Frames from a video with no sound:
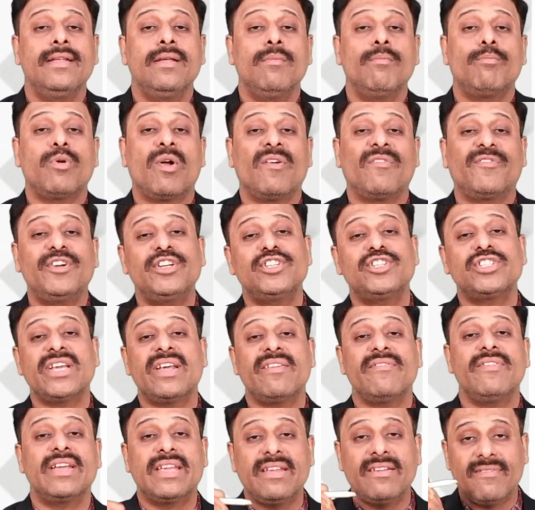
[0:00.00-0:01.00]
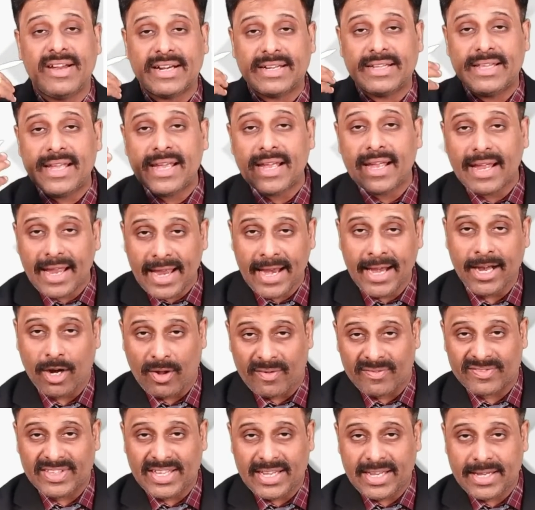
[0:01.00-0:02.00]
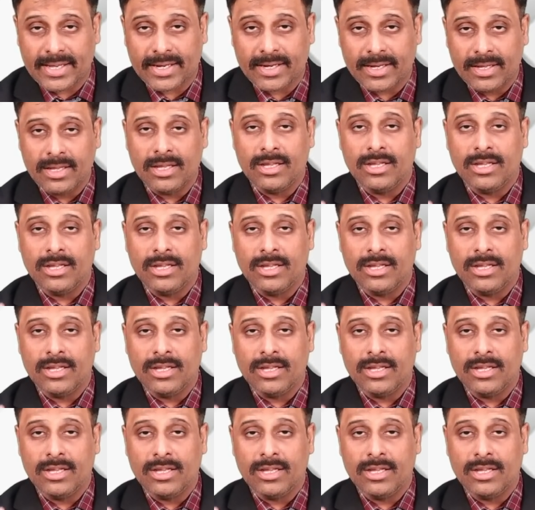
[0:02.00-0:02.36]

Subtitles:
Profit share we give at the end of the year.